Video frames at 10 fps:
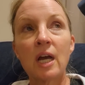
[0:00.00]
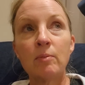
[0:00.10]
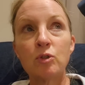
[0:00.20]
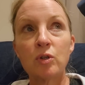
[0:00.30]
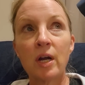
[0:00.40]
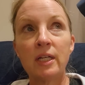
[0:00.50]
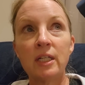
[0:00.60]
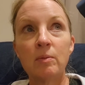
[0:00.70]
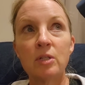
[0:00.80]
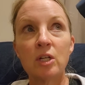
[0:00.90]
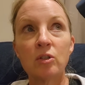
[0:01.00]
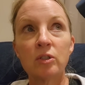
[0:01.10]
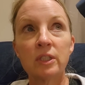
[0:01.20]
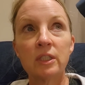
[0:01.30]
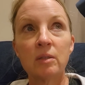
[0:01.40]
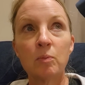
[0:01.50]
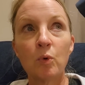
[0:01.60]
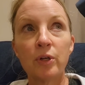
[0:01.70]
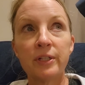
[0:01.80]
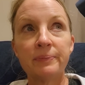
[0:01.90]
I'm trying to get them done early in the
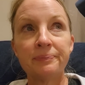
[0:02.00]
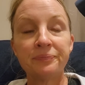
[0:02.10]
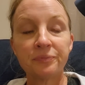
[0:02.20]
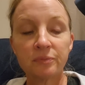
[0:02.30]
morning.